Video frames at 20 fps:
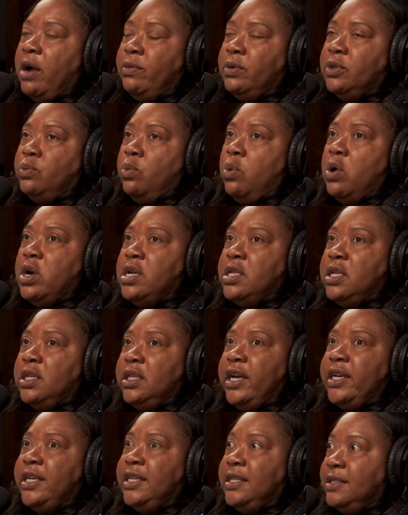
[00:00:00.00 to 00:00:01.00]
was one of the
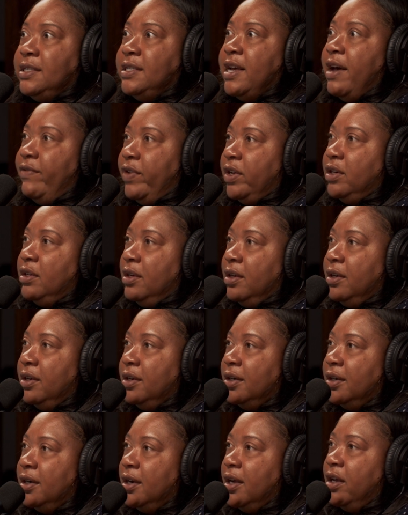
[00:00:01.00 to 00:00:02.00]
lucky 7
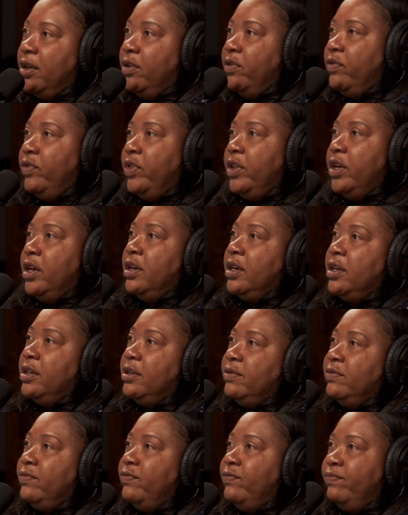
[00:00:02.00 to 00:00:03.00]
of the
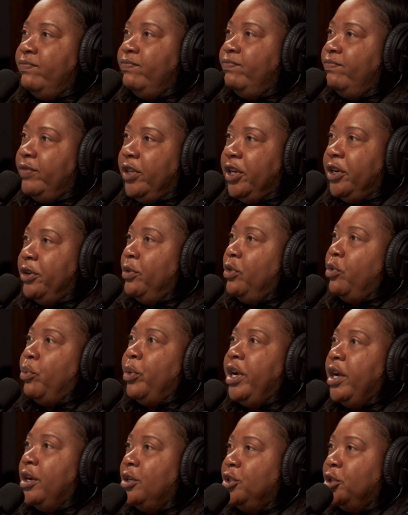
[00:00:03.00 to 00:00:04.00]

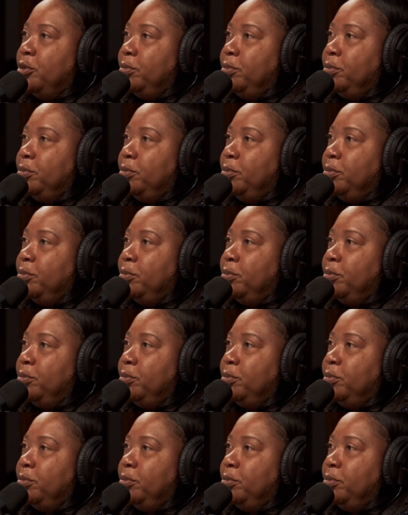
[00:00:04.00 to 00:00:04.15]
300